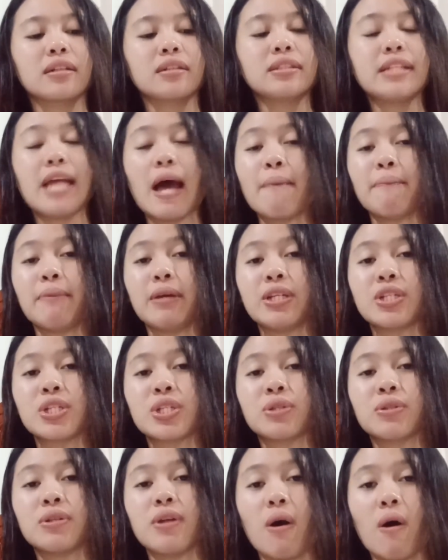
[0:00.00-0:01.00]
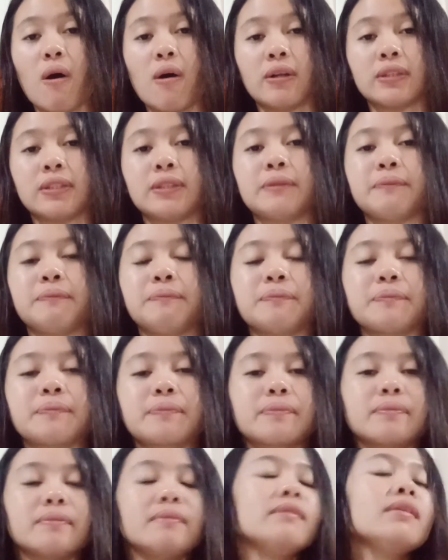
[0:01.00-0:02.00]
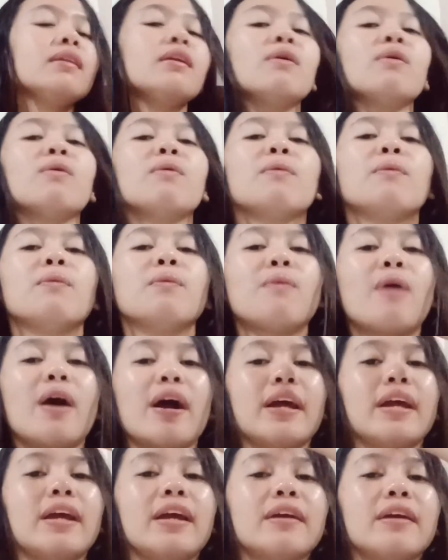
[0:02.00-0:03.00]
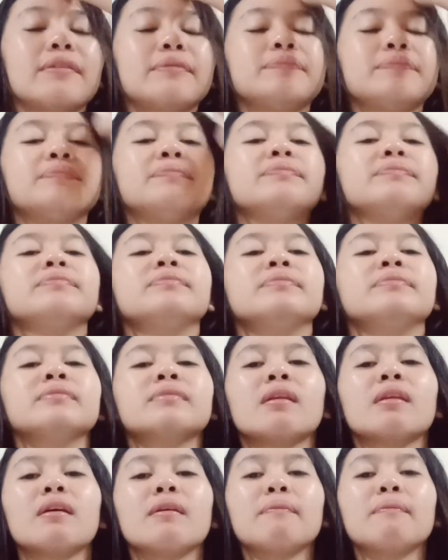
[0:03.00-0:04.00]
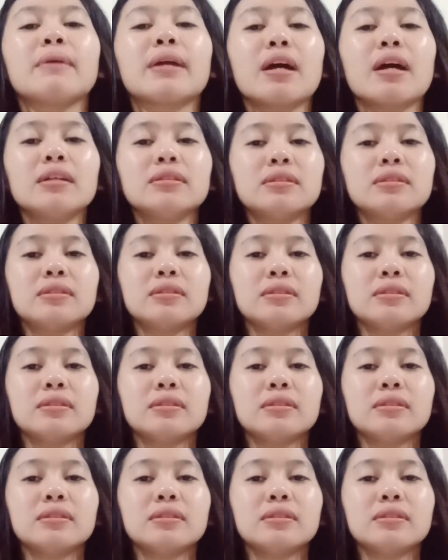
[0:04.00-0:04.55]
damage to the host. Why? Because